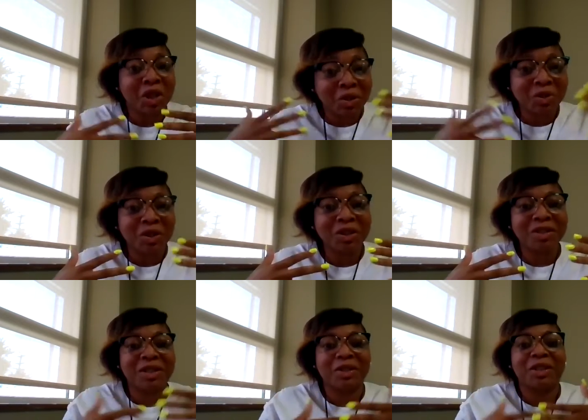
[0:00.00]

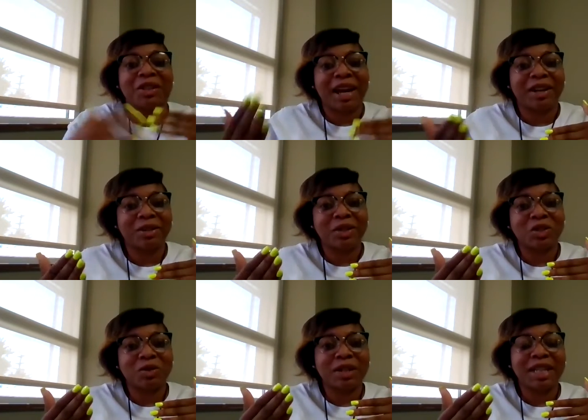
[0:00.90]
shelter so they're not on
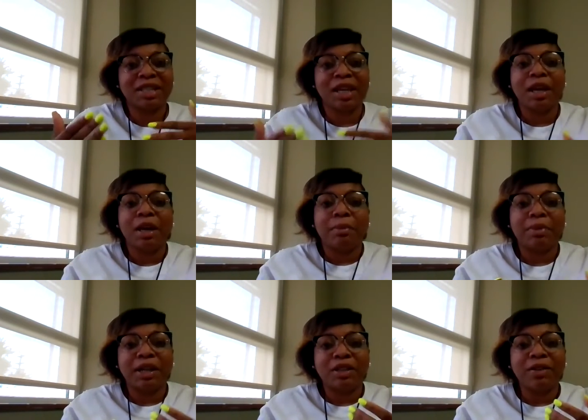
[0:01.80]
the streets.
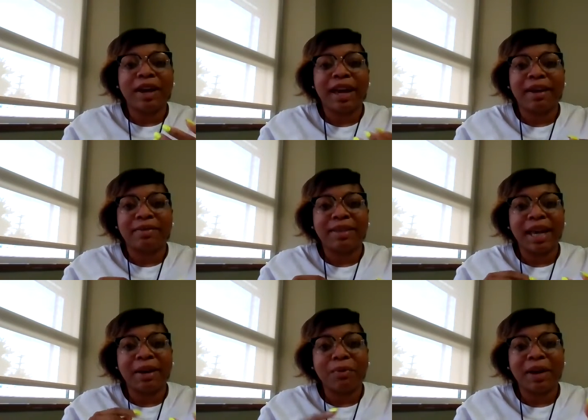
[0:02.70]
But you have
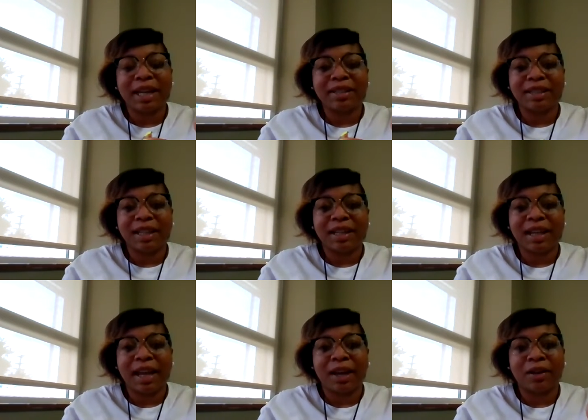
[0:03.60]
that way to get
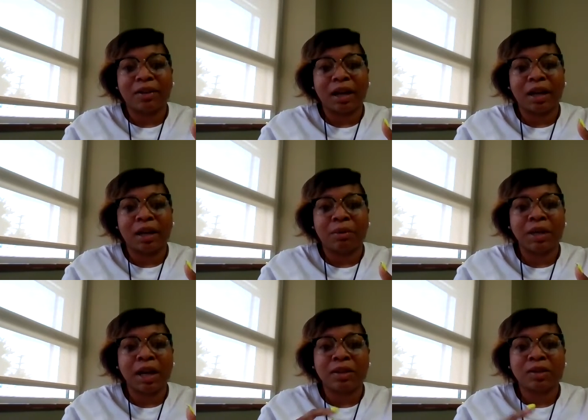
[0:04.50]
a count.
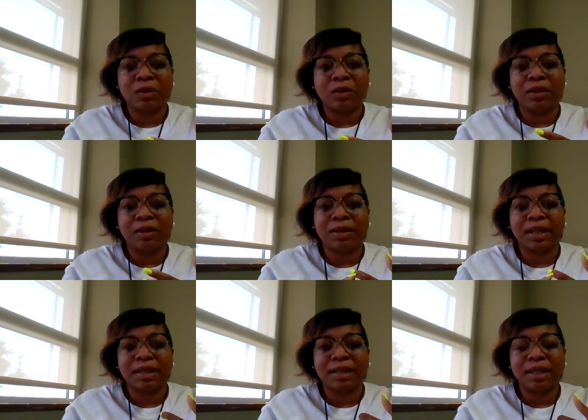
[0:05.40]
We also
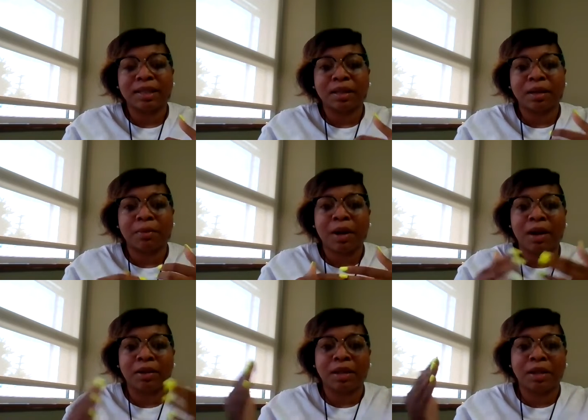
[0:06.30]
use a system,
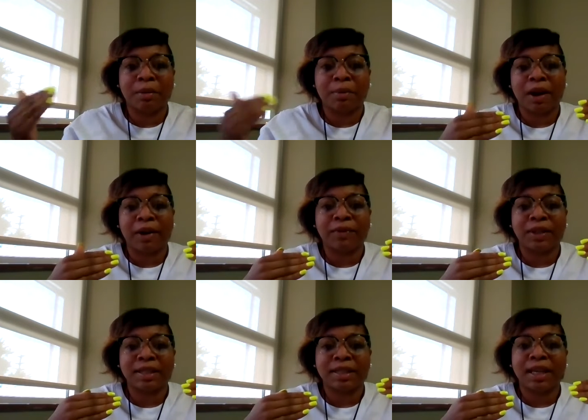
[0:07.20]
all the
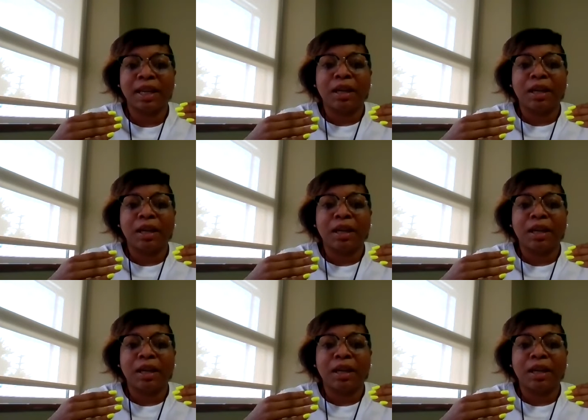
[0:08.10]
nonprofits.